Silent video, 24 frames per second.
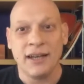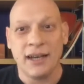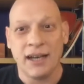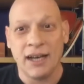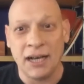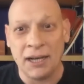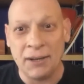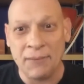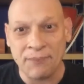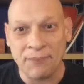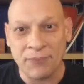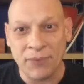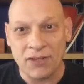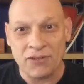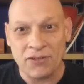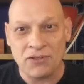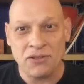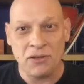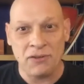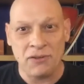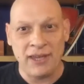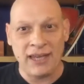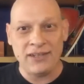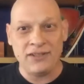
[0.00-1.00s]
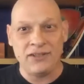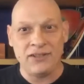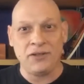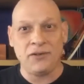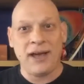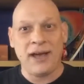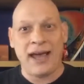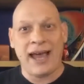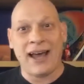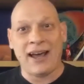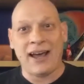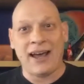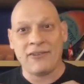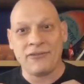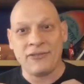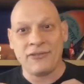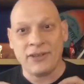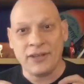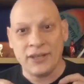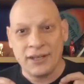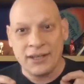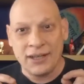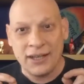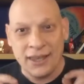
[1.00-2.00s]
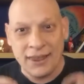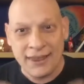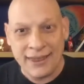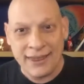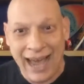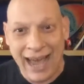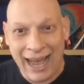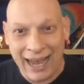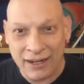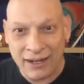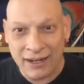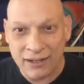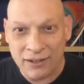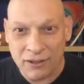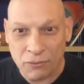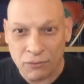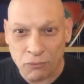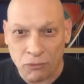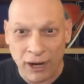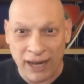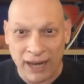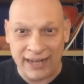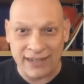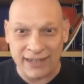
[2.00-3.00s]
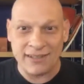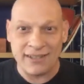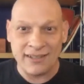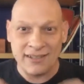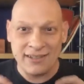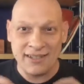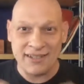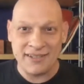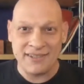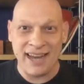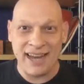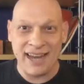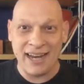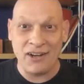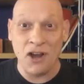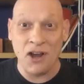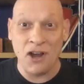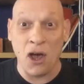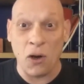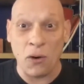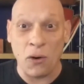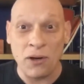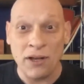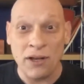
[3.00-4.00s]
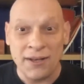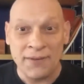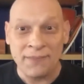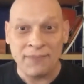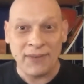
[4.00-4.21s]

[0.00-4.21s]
Um, so they do have that right to say no.